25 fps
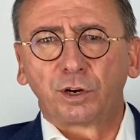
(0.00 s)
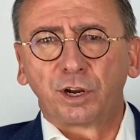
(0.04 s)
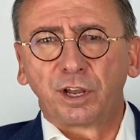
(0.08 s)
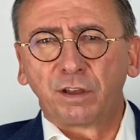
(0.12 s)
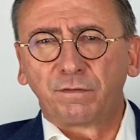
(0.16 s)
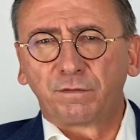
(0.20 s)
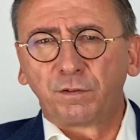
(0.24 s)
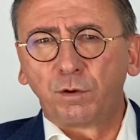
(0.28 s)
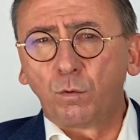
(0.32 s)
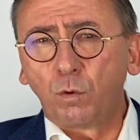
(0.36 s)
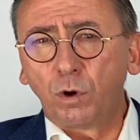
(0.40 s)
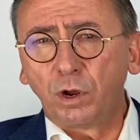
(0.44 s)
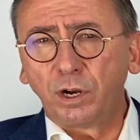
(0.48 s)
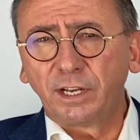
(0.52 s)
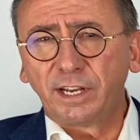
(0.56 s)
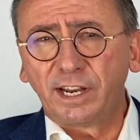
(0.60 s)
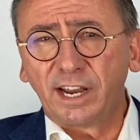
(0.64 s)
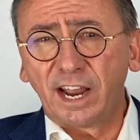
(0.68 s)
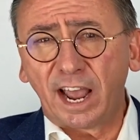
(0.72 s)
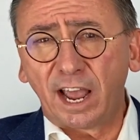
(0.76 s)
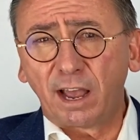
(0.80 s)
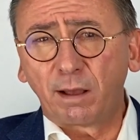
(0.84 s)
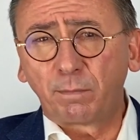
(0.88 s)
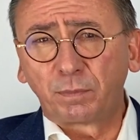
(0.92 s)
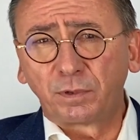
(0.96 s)
If you want it to
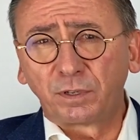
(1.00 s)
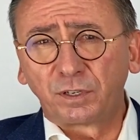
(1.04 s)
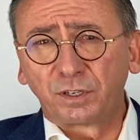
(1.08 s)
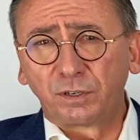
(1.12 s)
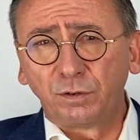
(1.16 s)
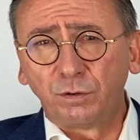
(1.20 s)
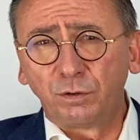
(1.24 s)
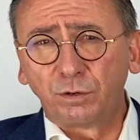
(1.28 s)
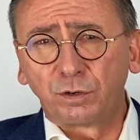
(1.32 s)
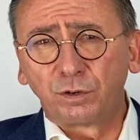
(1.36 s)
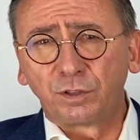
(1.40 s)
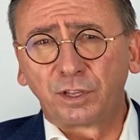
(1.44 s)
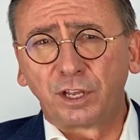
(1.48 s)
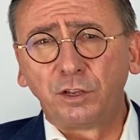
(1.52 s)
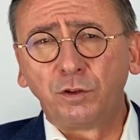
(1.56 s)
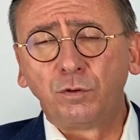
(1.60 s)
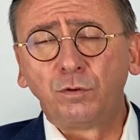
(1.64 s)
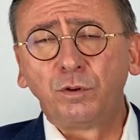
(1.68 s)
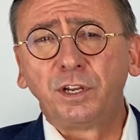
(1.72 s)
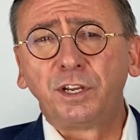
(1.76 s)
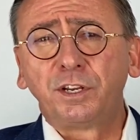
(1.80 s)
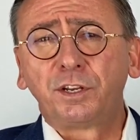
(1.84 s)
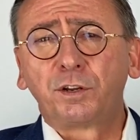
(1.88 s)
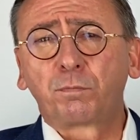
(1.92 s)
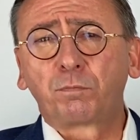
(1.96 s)
happen sooner, then you
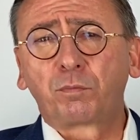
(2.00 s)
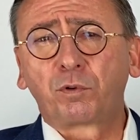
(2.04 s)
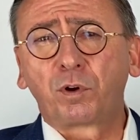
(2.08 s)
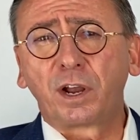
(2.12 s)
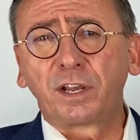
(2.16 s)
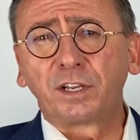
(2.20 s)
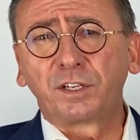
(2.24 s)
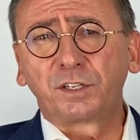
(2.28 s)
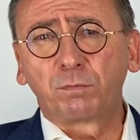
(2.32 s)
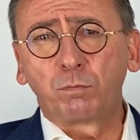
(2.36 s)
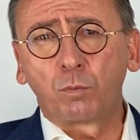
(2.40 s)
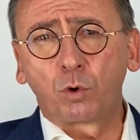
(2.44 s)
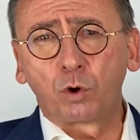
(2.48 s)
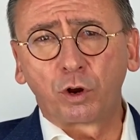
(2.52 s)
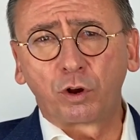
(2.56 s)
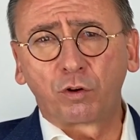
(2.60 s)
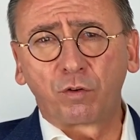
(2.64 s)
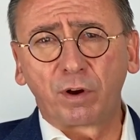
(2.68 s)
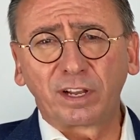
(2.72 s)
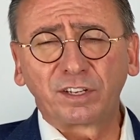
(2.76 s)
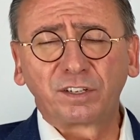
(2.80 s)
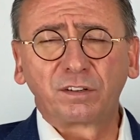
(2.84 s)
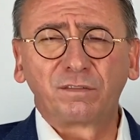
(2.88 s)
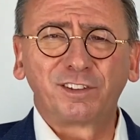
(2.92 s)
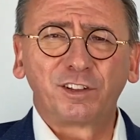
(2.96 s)
need to price more
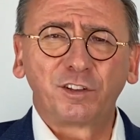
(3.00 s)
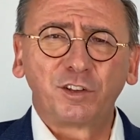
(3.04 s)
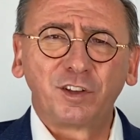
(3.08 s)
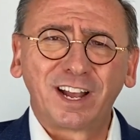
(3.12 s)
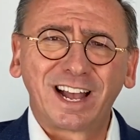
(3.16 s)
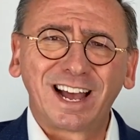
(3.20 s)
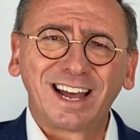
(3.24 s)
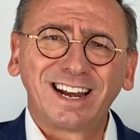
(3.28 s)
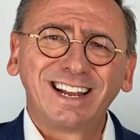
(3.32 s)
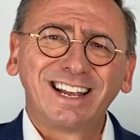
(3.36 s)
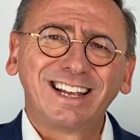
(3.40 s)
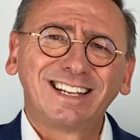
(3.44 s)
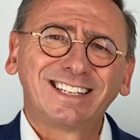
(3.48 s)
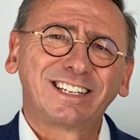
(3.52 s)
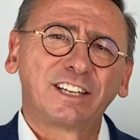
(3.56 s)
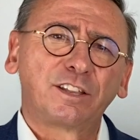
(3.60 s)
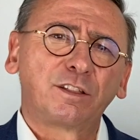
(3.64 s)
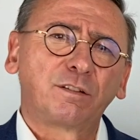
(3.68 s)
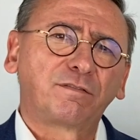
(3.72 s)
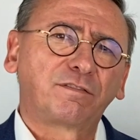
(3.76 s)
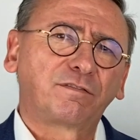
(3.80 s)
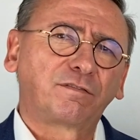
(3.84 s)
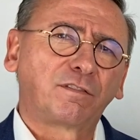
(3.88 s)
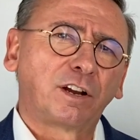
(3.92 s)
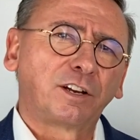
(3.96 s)
aggressively. You got to get to the
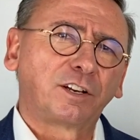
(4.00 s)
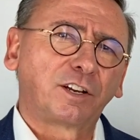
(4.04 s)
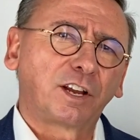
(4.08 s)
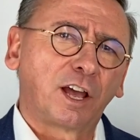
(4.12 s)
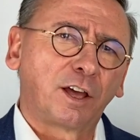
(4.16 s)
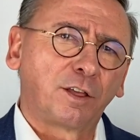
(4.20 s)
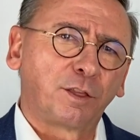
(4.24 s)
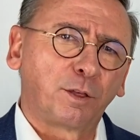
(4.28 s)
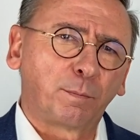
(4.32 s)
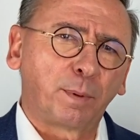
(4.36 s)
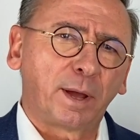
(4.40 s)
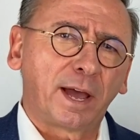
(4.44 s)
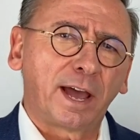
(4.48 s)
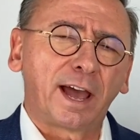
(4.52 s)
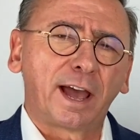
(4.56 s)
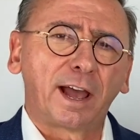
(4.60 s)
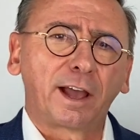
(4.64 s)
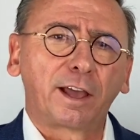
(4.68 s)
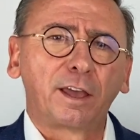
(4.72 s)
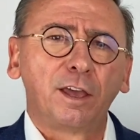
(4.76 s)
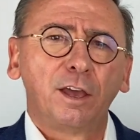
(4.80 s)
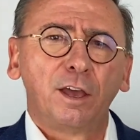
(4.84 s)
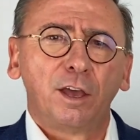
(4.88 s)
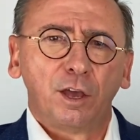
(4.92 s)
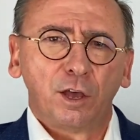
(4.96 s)
front of the pack.
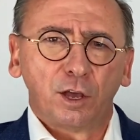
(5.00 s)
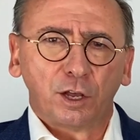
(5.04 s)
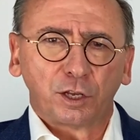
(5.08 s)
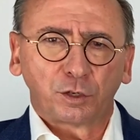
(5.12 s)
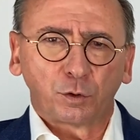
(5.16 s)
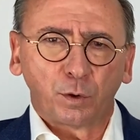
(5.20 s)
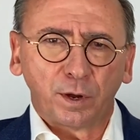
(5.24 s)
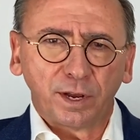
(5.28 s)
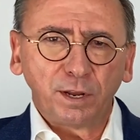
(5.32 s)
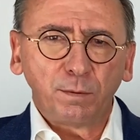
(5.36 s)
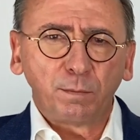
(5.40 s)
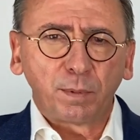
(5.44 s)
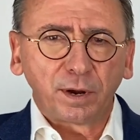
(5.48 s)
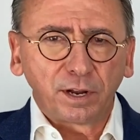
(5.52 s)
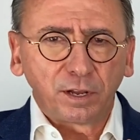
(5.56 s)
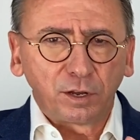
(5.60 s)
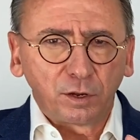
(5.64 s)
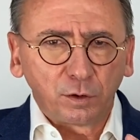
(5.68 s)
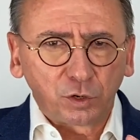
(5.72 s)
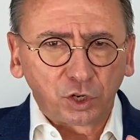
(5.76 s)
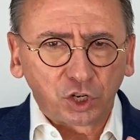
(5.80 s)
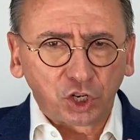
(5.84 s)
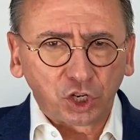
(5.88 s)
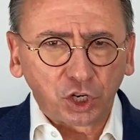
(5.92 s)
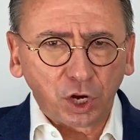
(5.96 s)
So anybody
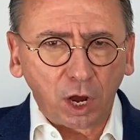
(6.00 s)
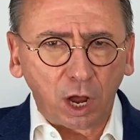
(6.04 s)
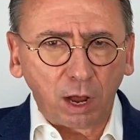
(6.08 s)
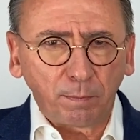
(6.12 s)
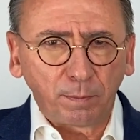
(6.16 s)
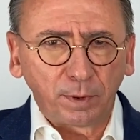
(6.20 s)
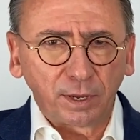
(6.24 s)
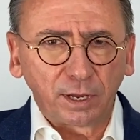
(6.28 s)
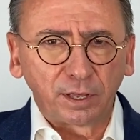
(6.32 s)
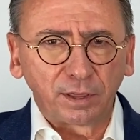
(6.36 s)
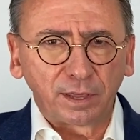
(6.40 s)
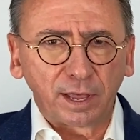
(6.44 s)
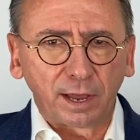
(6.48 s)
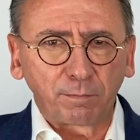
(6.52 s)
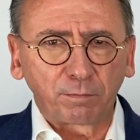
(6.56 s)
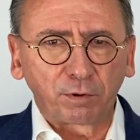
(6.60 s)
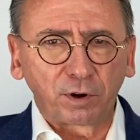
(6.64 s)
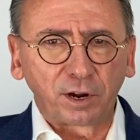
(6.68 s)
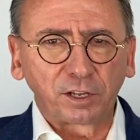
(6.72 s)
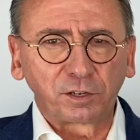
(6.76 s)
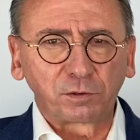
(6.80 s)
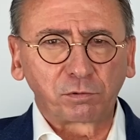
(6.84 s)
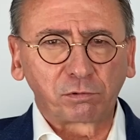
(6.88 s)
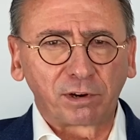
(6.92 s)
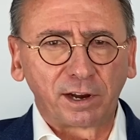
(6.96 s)
who's shopping in that
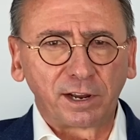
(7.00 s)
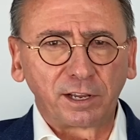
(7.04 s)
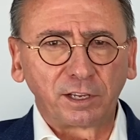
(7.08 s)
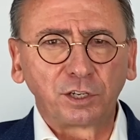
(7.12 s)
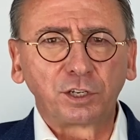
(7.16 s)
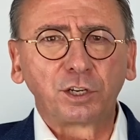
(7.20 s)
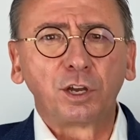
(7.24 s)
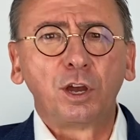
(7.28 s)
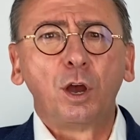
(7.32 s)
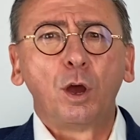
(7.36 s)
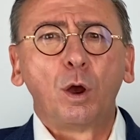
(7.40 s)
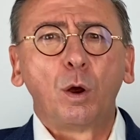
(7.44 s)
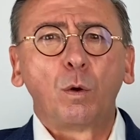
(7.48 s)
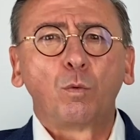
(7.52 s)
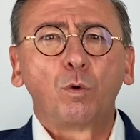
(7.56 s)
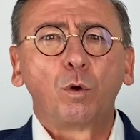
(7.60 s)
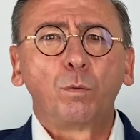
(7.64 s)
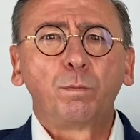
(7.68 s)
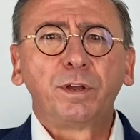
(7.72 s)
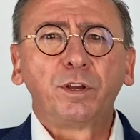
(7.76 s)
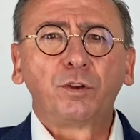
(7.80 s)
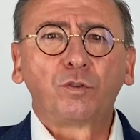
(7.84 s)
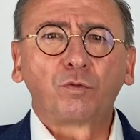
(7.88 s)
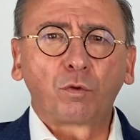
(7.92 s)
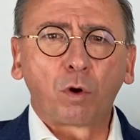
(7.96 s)
price range will
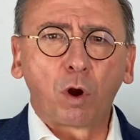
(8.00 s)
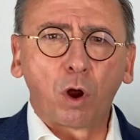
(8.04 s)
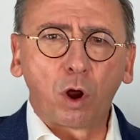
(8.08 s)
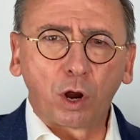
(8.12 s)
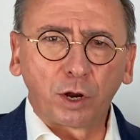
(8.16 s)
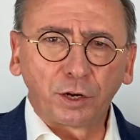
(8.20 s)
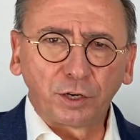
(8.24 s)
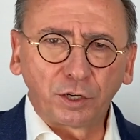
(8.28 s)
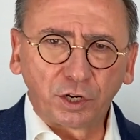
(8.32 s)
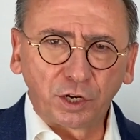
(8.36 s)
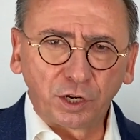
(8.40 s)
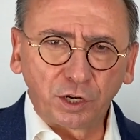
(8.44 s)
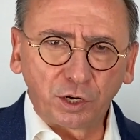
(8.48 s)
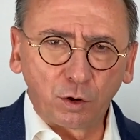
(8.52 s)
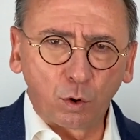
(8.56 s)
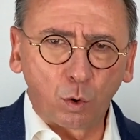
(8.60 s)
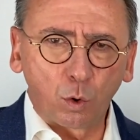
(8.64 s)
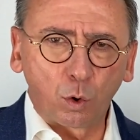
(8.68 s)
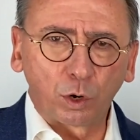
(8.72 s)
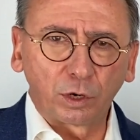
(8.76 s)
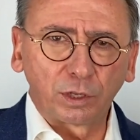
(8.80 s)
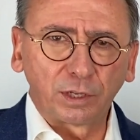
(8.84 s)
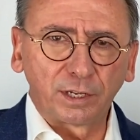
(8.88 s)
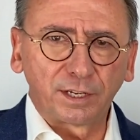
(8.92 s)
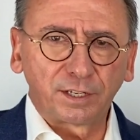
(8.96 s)
be drawn to
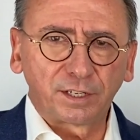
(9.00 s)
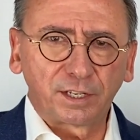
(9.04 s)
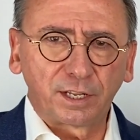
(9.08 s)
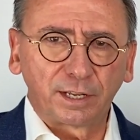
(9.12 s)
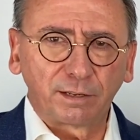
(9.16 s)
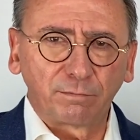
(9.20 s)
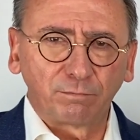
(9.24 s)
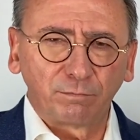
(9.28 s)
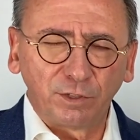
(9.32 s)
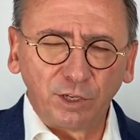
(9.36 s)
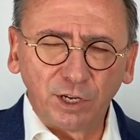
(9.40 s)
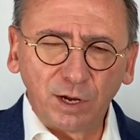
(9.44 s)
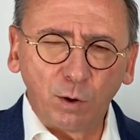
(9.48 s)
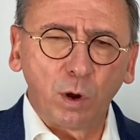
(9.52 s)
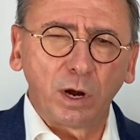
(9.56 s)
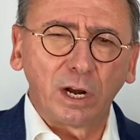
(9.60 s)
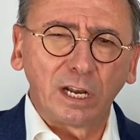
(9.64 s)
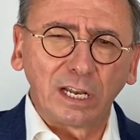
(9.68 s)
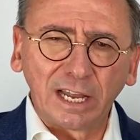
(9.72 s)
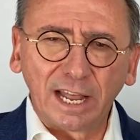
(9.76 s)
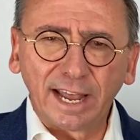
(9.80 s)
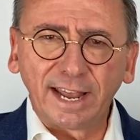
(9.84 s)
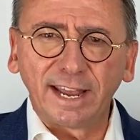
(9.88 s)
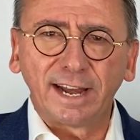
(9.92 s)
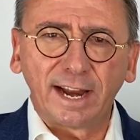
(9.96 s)
your listing. You want to
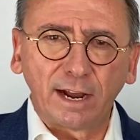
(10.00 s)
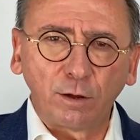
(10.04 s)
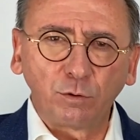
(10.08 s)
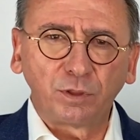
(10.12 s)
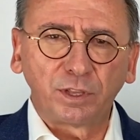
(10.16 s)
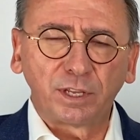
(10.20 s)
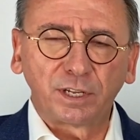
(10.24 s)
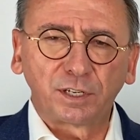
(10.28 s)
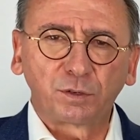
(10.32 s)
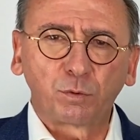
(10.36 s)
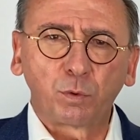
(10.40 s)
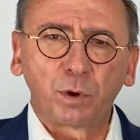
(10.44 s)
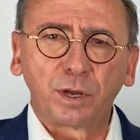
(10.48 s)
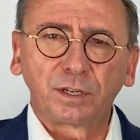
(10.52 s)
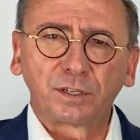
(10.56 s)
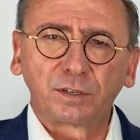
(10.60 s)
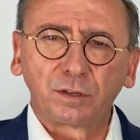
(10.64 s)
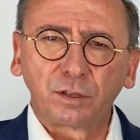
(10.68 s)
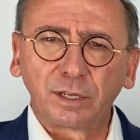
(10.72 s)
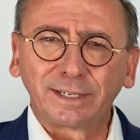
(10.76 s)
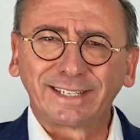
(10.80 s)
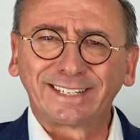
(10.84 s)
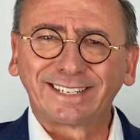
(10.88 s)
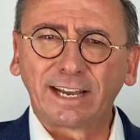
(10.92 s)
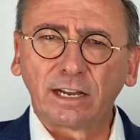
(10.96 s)
lay it out this way so
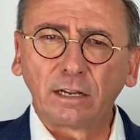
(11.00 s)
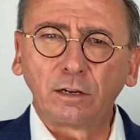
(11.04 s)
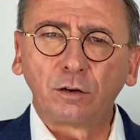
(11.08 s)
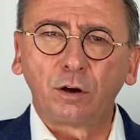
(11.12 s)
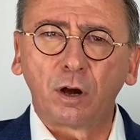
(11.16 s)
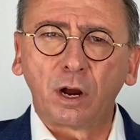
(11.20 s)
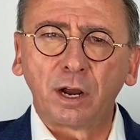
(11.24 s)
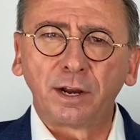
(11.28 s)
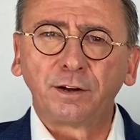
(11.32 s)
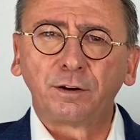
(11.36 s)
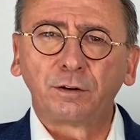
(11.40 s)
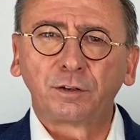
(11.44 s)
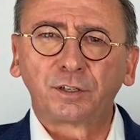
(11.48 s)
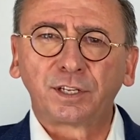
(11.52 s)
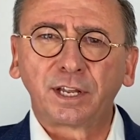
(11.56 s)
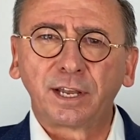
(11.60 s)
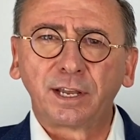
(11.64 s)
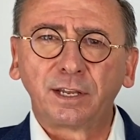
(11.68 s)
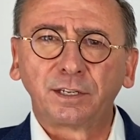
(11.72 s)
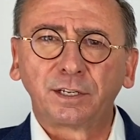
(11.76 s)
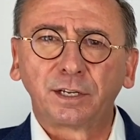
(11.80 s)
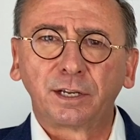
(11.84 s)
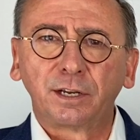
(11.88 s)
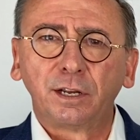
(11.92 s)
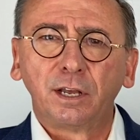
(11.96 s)
the seller
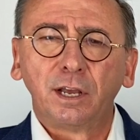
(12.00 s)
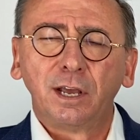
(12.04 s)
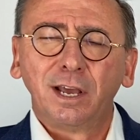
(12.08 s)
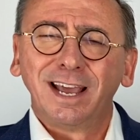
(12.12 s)
understands it.